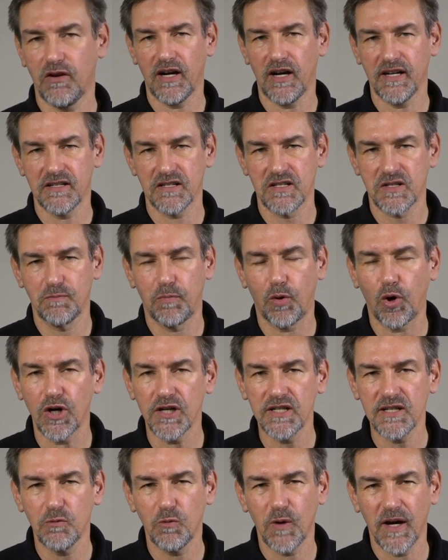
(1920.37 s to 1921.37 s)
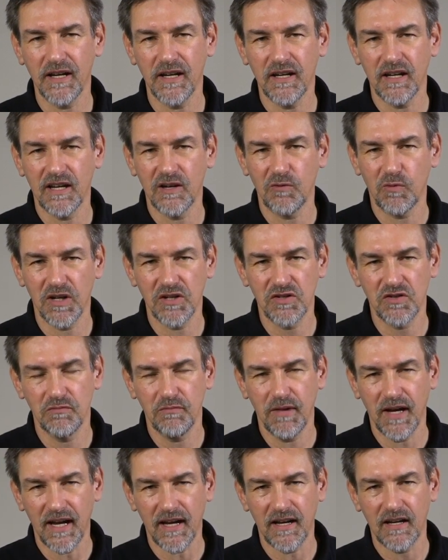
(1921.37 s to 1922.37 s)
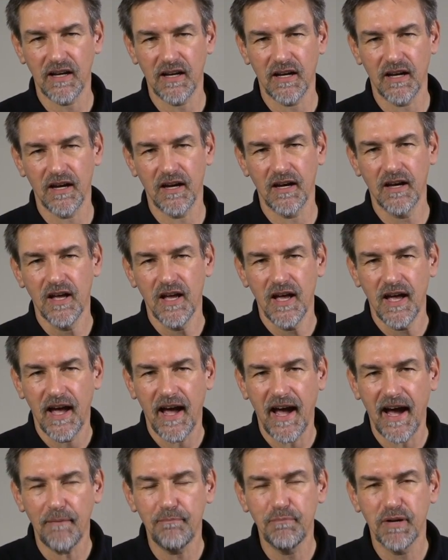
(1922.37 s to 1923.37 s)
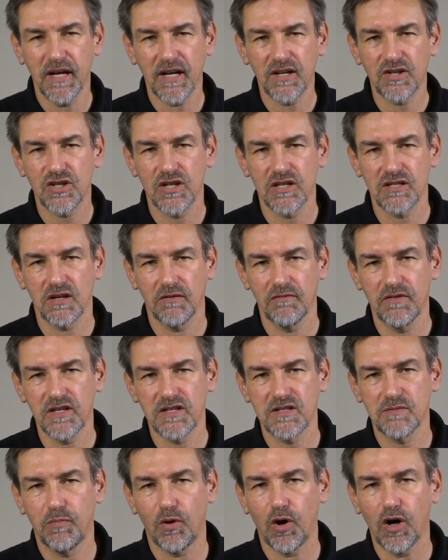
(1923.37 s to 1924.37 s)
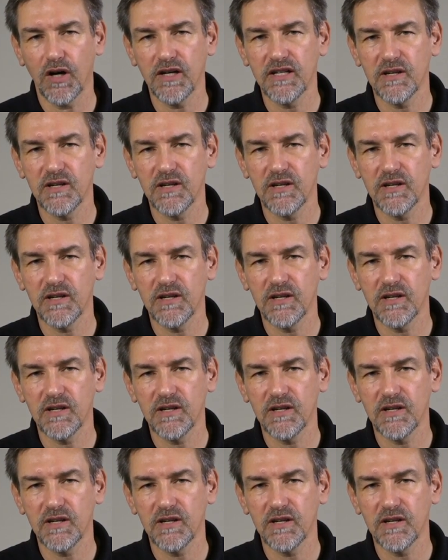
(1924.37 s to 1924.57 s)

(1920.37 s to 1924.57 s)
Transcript: at a sport event and want to make air pictures of the sport